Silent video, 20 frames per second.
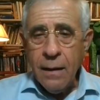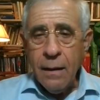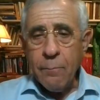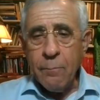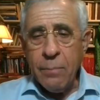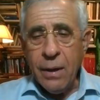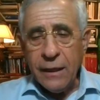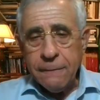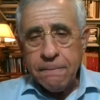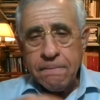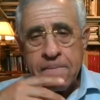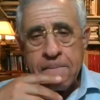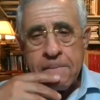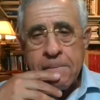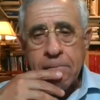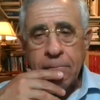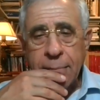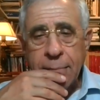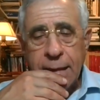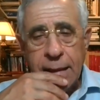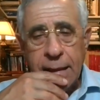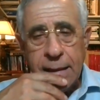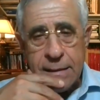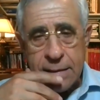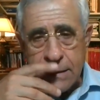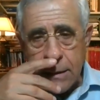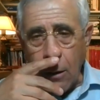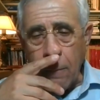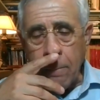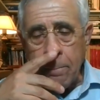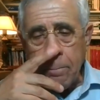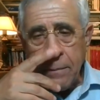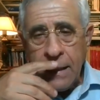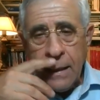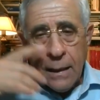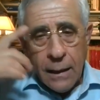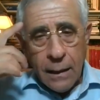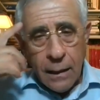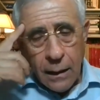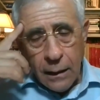But so
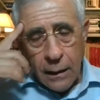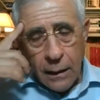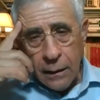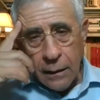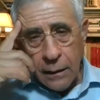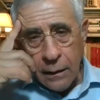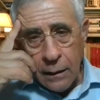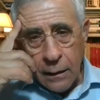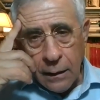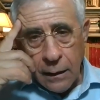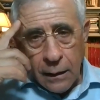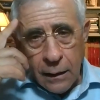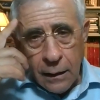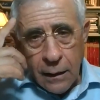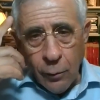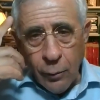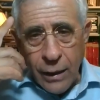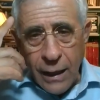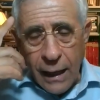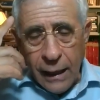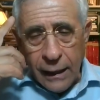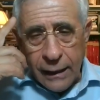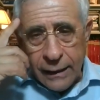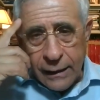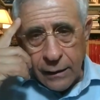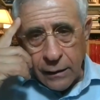here we are.